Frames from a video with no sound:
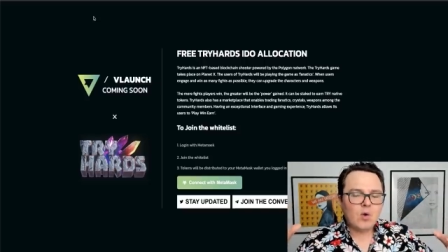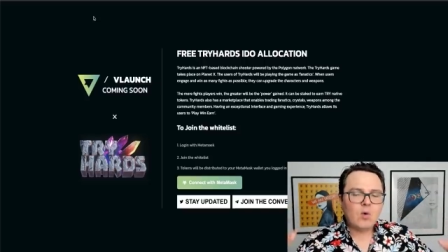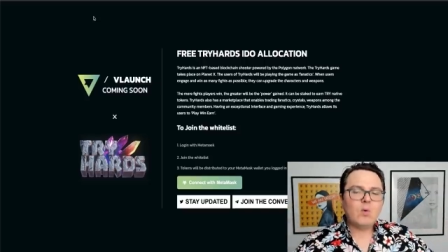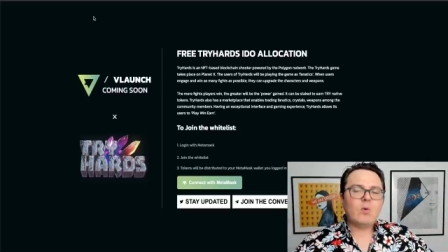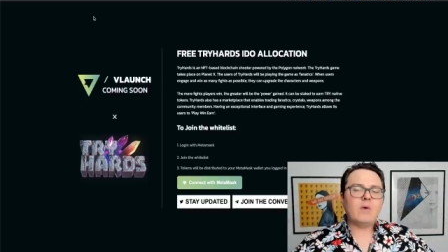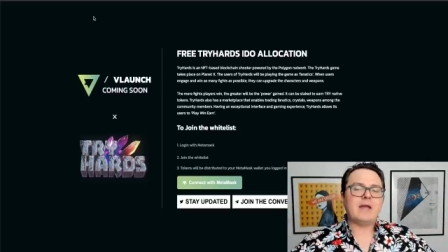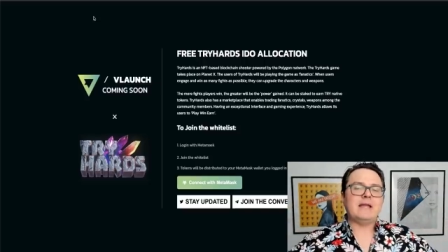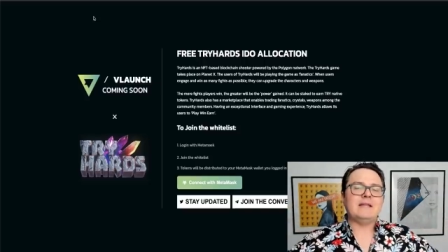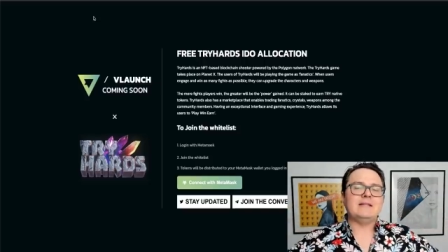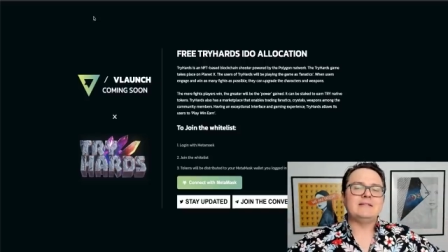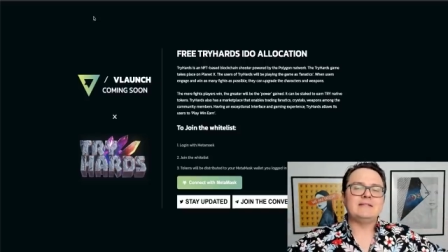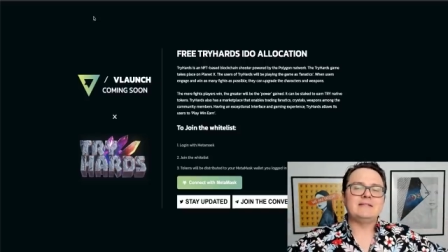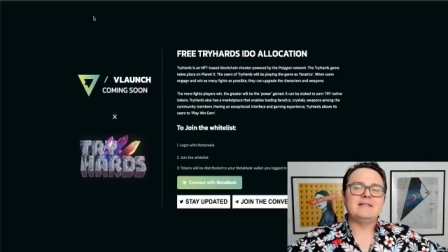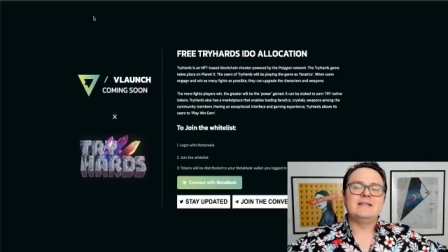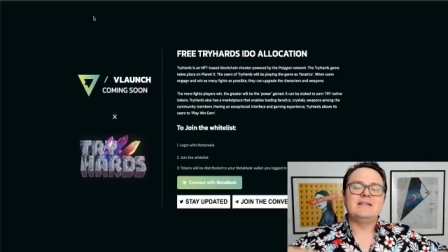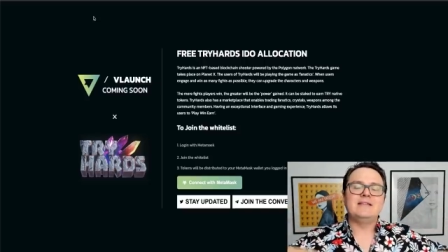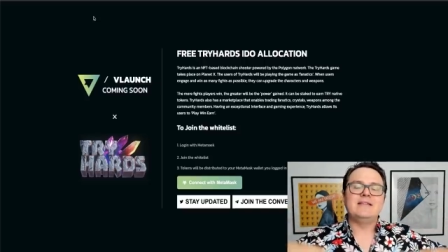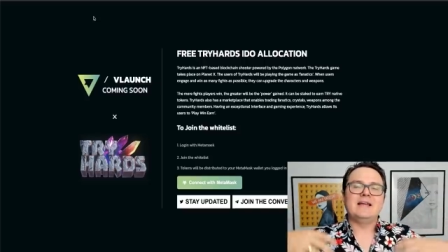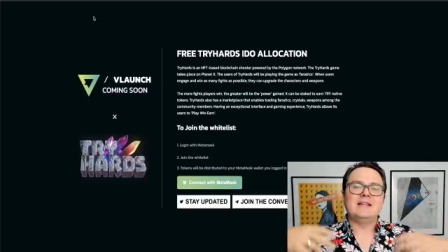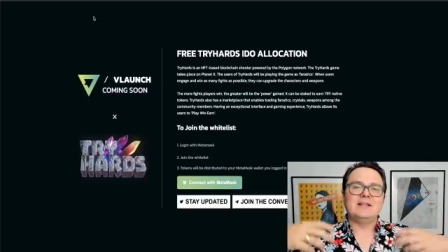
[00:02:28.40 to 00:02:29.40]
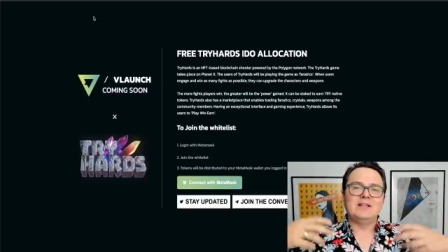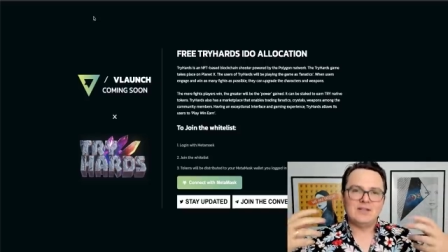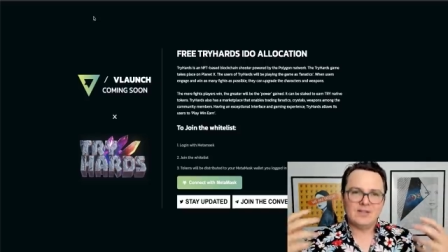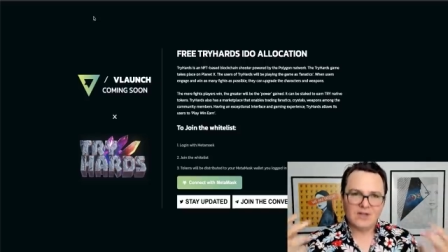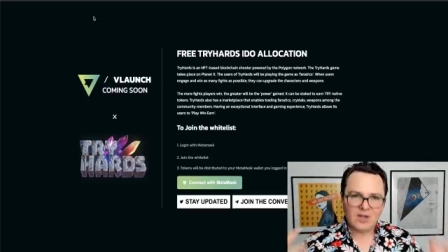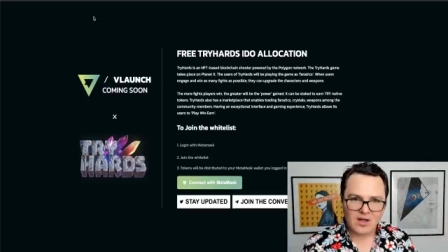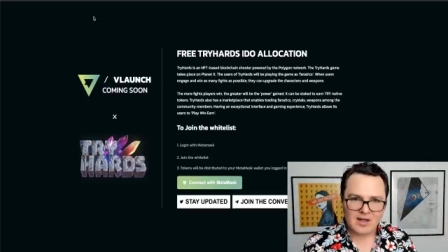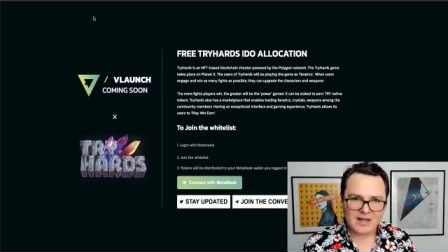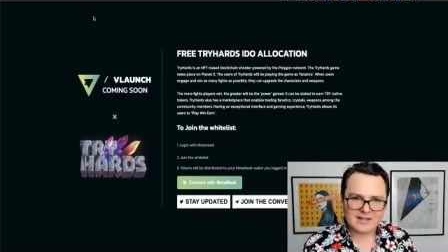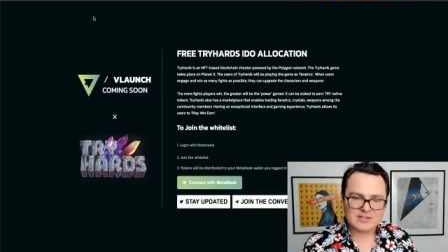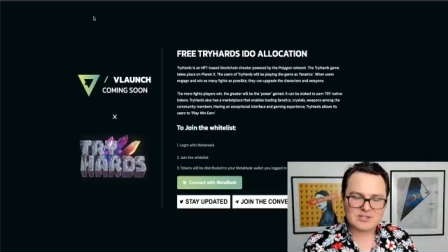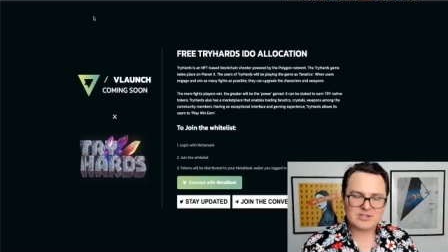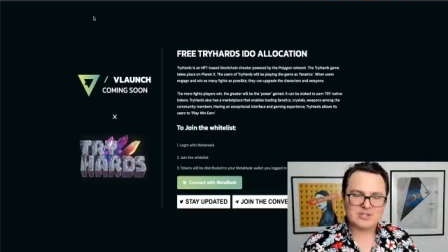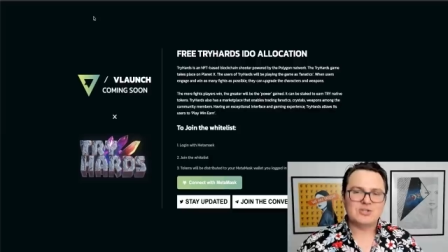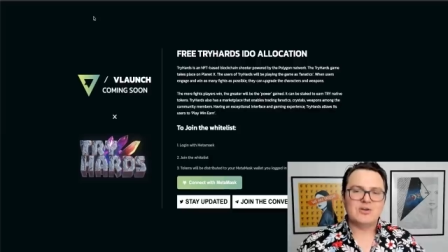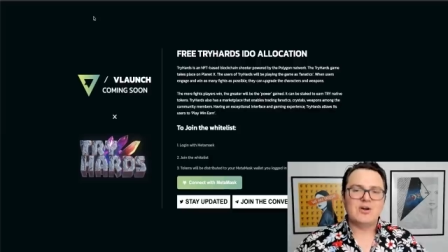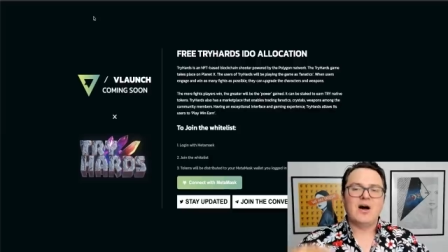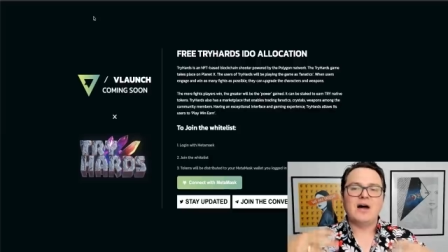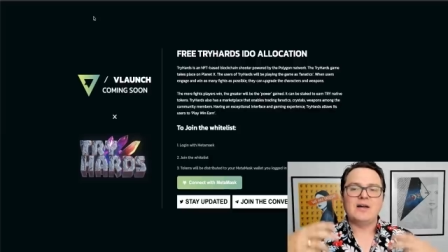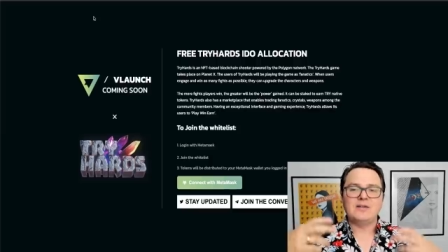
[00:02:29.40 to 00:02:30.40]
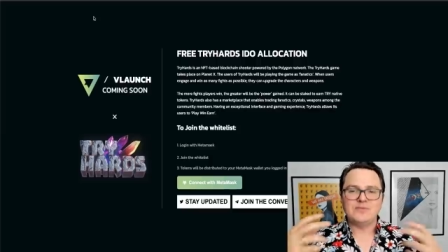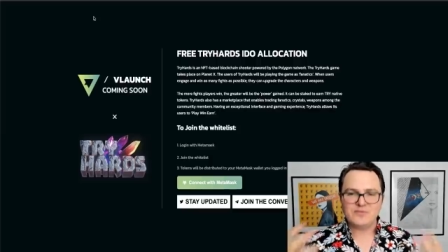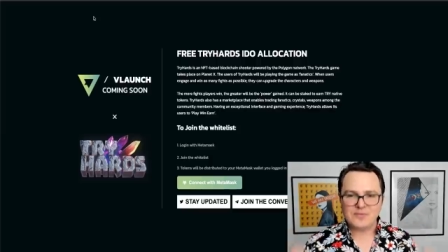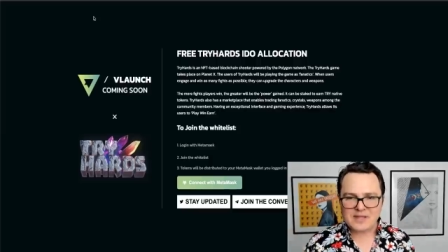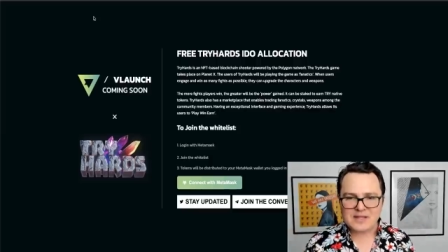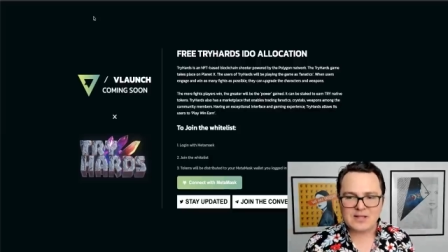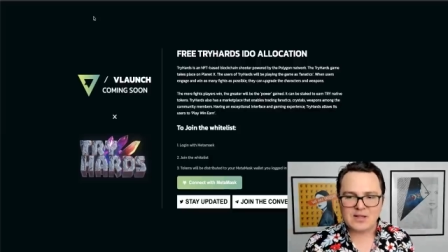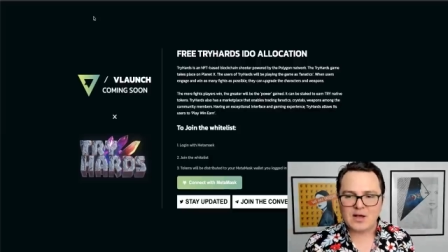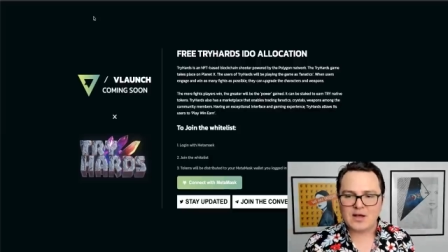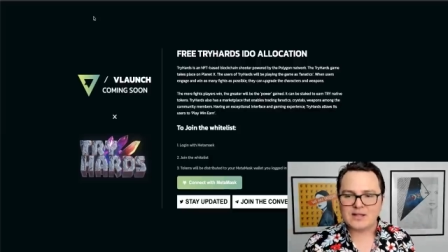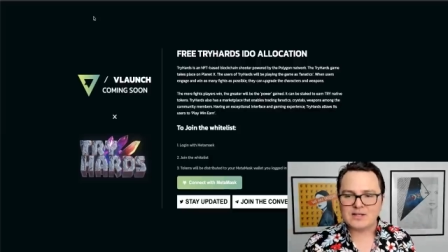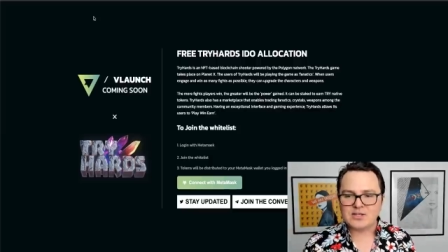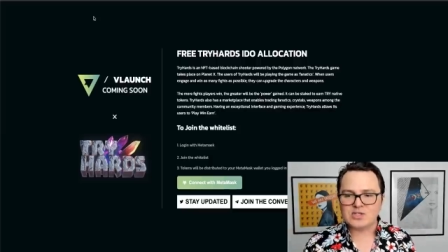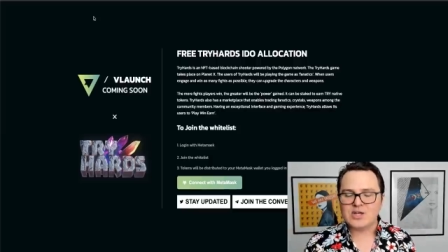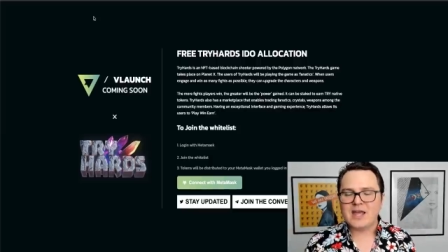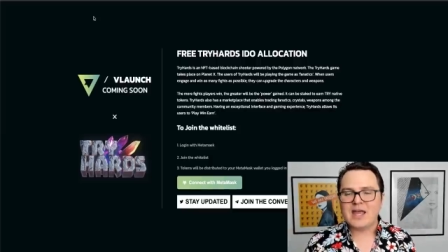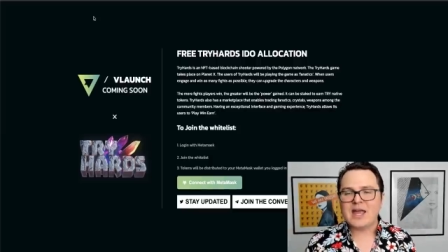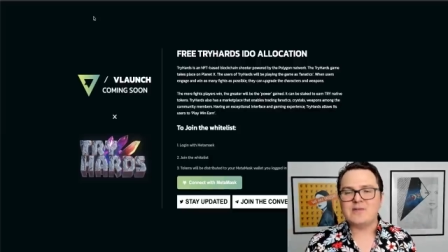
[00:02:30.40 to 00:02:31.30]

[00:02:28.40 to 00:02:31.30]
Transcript: coins that launch on VLaunch